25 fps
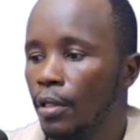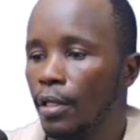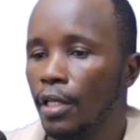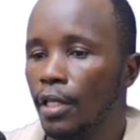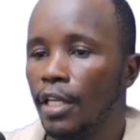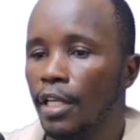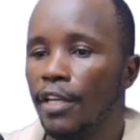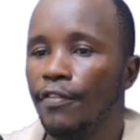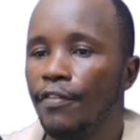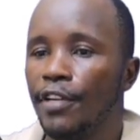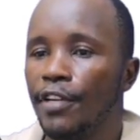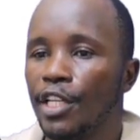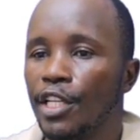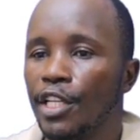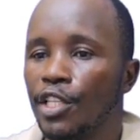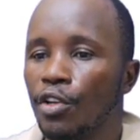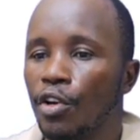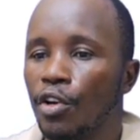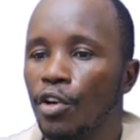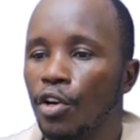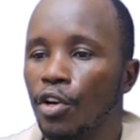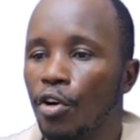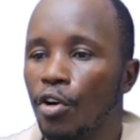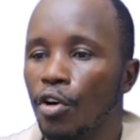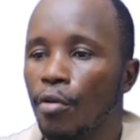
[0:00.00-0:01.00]
If it is
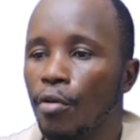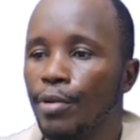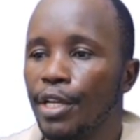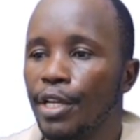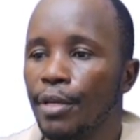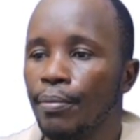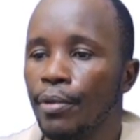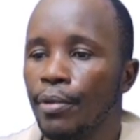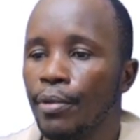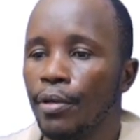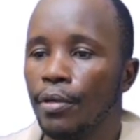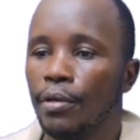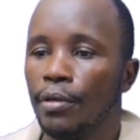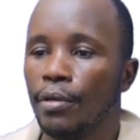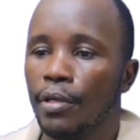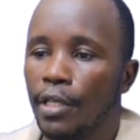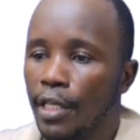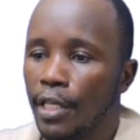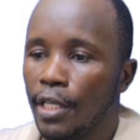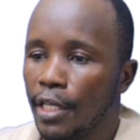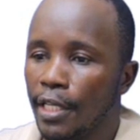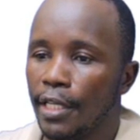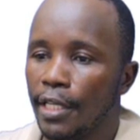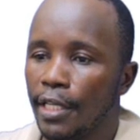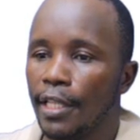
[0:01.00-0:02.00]
not optimal,
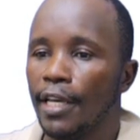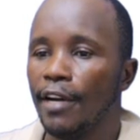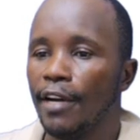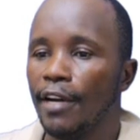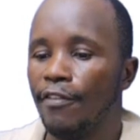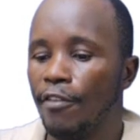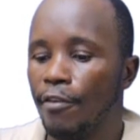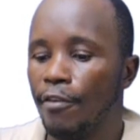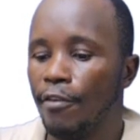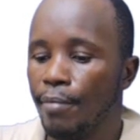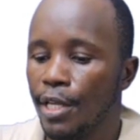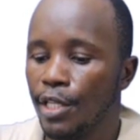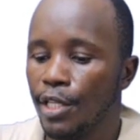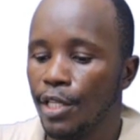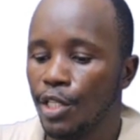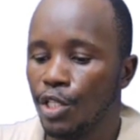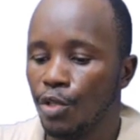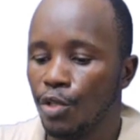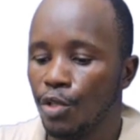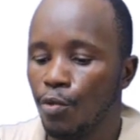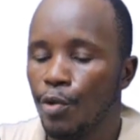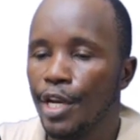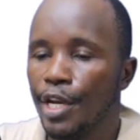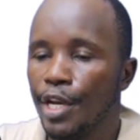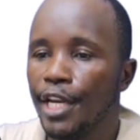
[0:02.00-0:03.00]
it therefore means
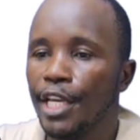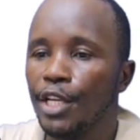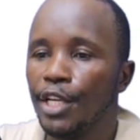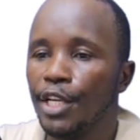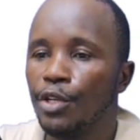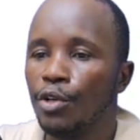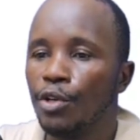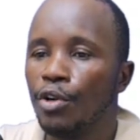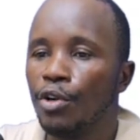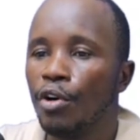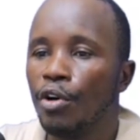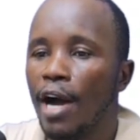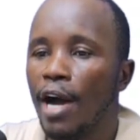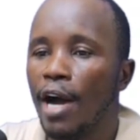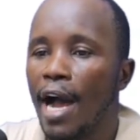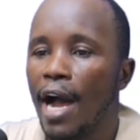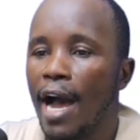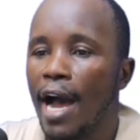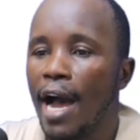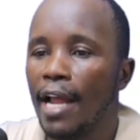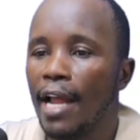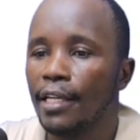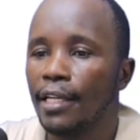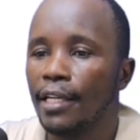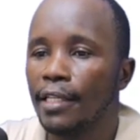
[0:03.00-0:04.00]
we need to go
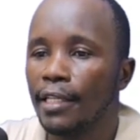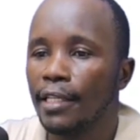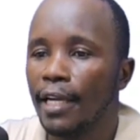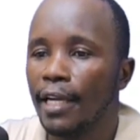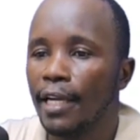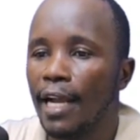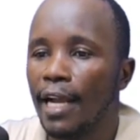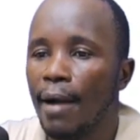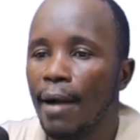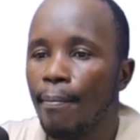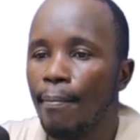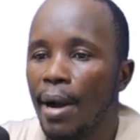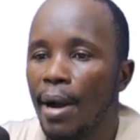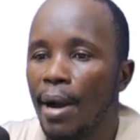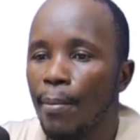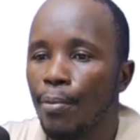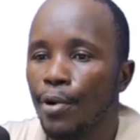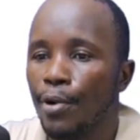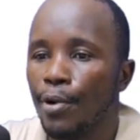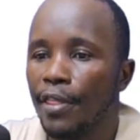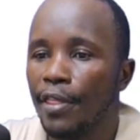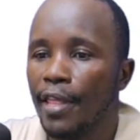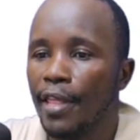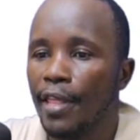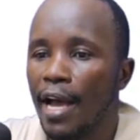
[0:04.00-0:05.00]
and come up
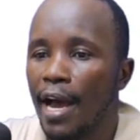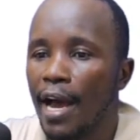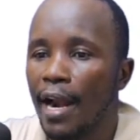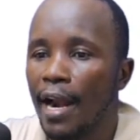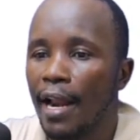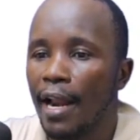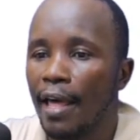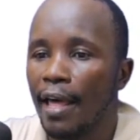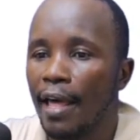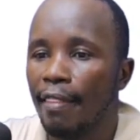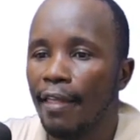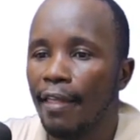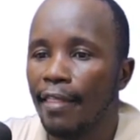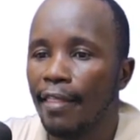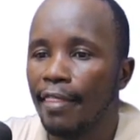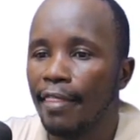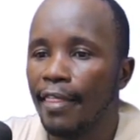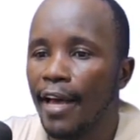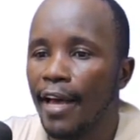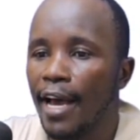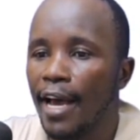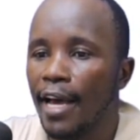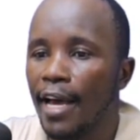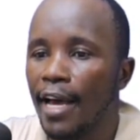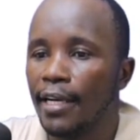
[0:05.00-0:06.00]
with another
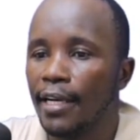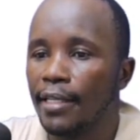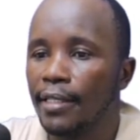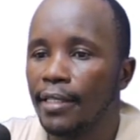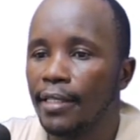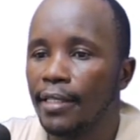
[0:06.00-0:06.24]
third